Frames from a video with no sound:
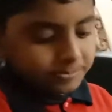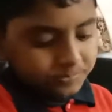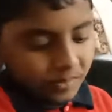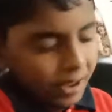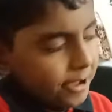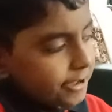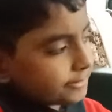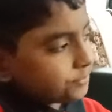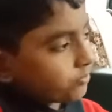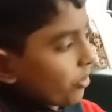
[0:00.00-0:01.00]
it's
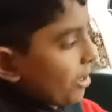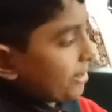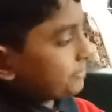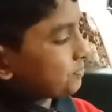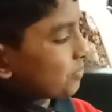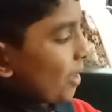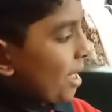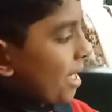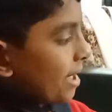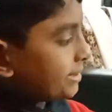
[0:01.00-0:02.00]
a good brand. I
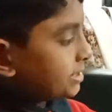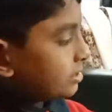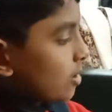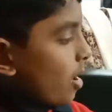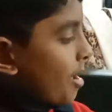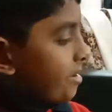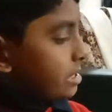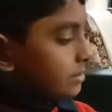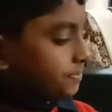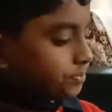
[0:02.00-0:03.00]
mean, they had
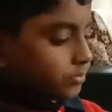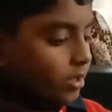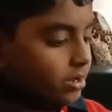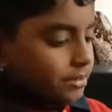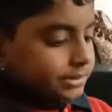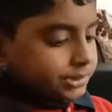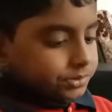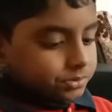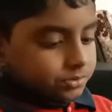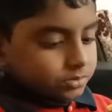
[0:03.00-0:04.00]
millet noodles,
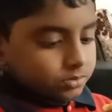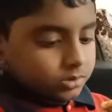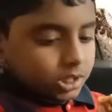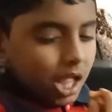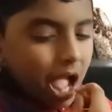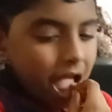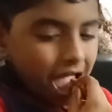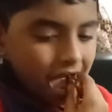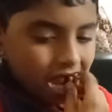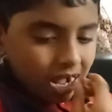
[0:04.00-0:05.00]
but
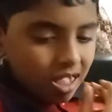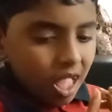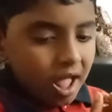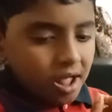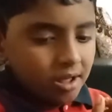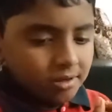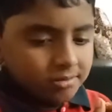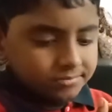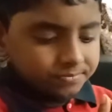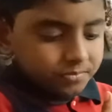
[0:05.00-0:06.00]

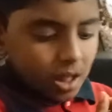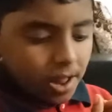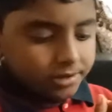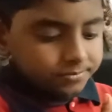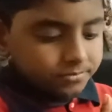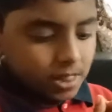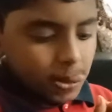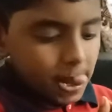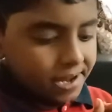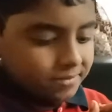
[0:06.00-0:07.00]
probably next time
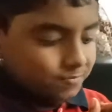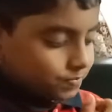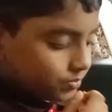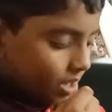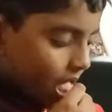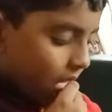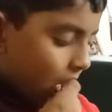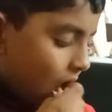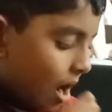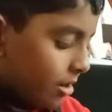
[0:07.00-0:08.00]
around I'd want to try
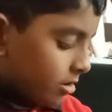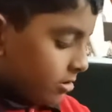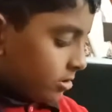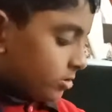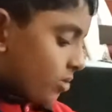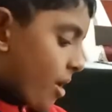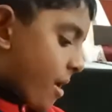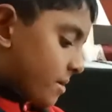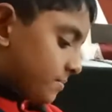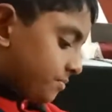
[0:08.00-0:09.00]
that out.
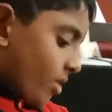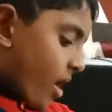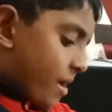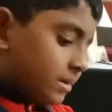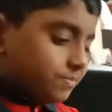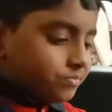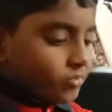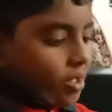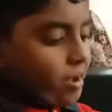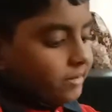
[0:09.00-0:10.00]
And
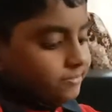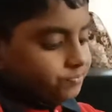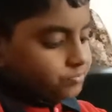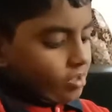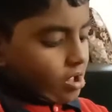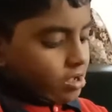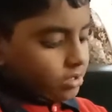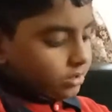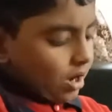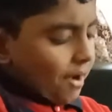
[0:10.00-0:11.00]
only thing, millet
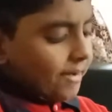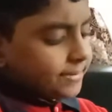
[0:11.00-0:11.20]
noodles, we'd